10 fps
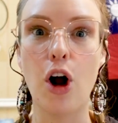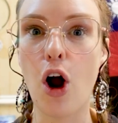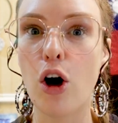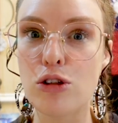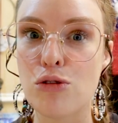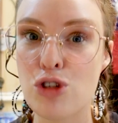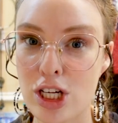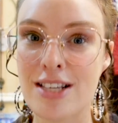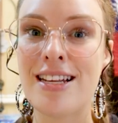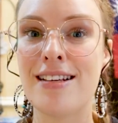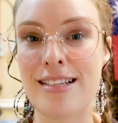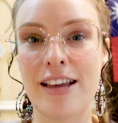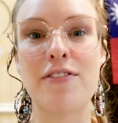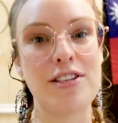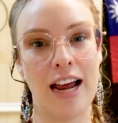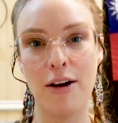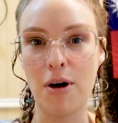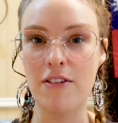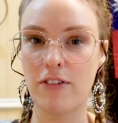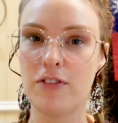are also just as safe as
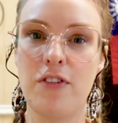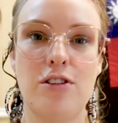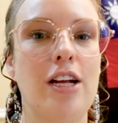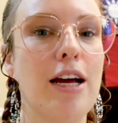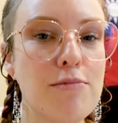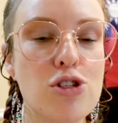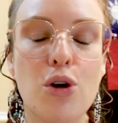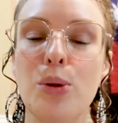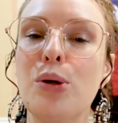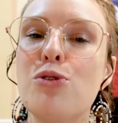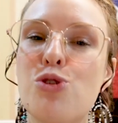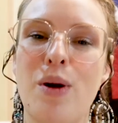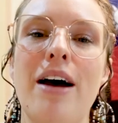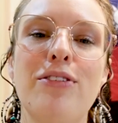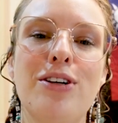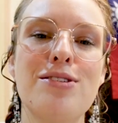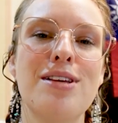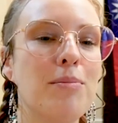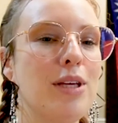Taiwan for first-time solo travelers.